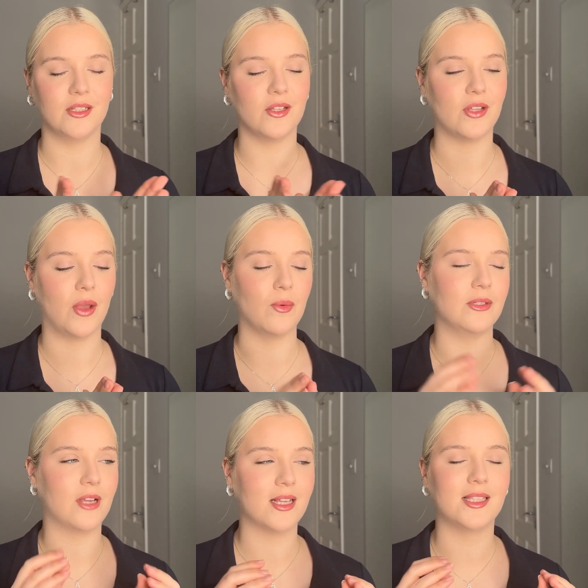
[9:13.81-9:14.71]
So it was
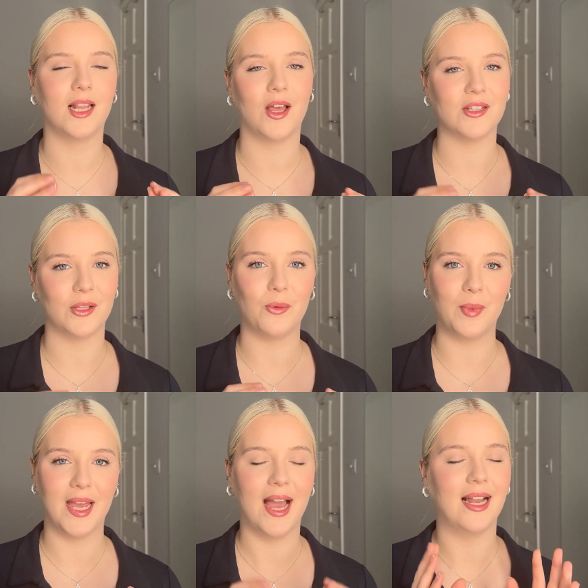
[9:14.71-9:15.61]
just the last little
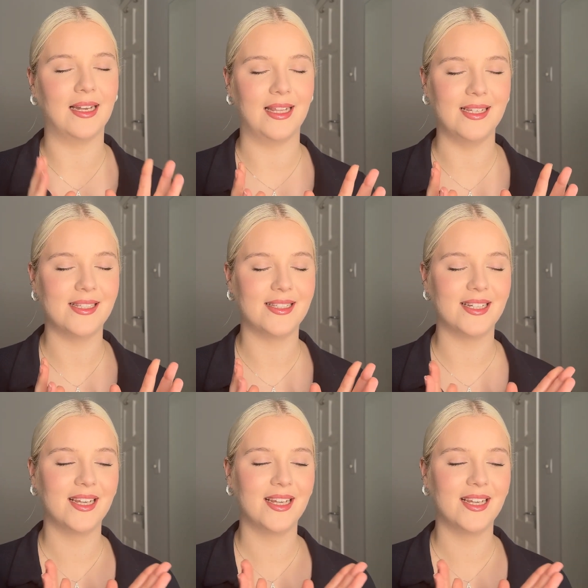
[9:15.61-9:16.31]
bit at least,